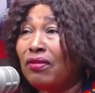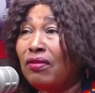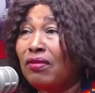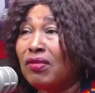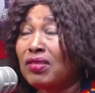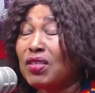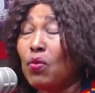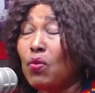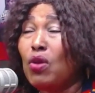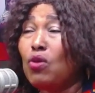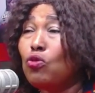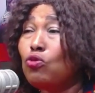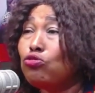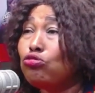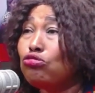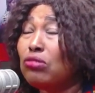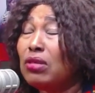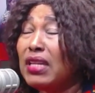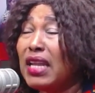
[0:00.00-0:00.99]
So when lose
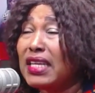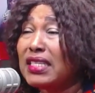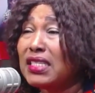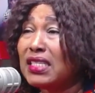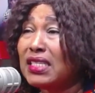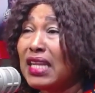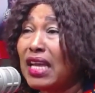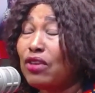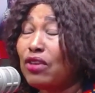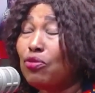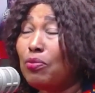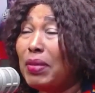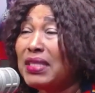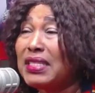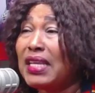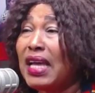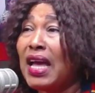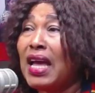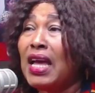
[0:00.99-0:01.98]
your election, you
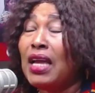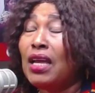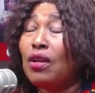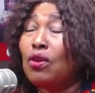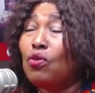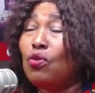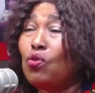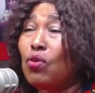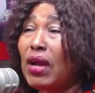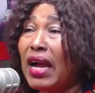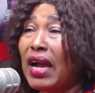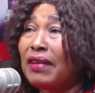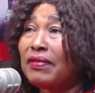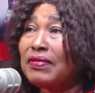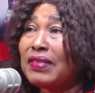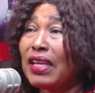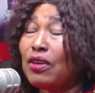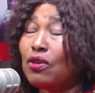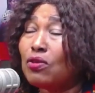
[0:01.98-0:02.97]
better look
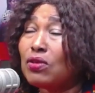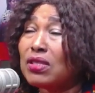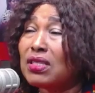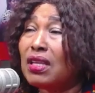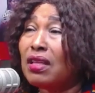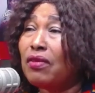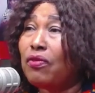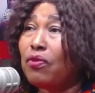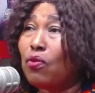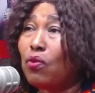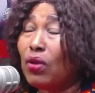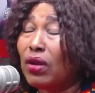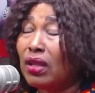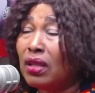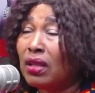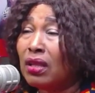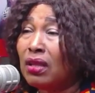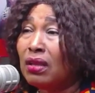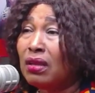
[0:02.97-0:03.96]
after yourself well.
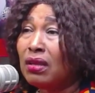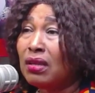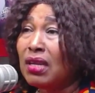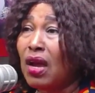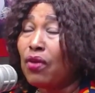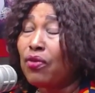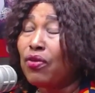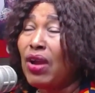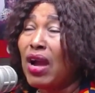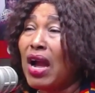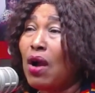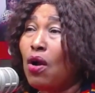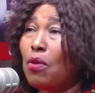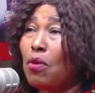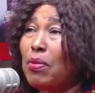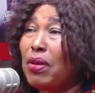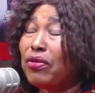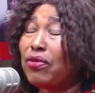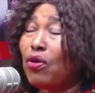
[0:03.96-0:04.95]
Now show how our
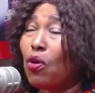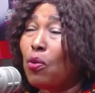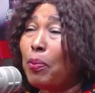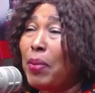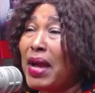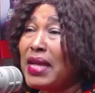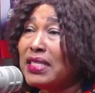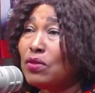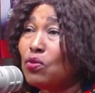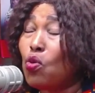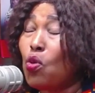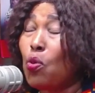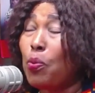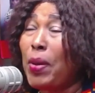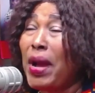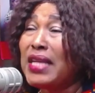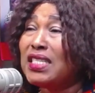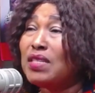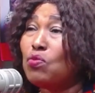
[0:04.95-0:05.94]
best party. Who
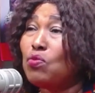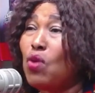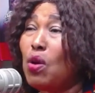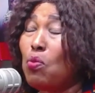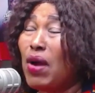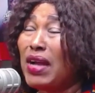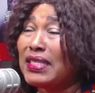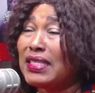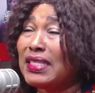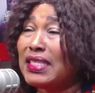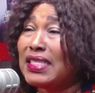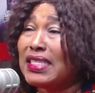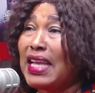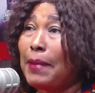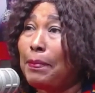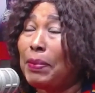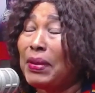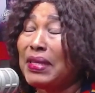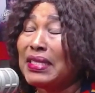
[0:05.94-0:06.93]
party mu atete
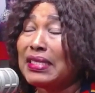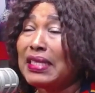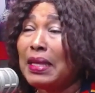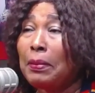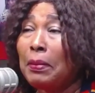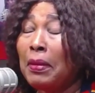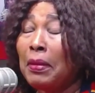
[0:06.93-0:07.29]
apansam.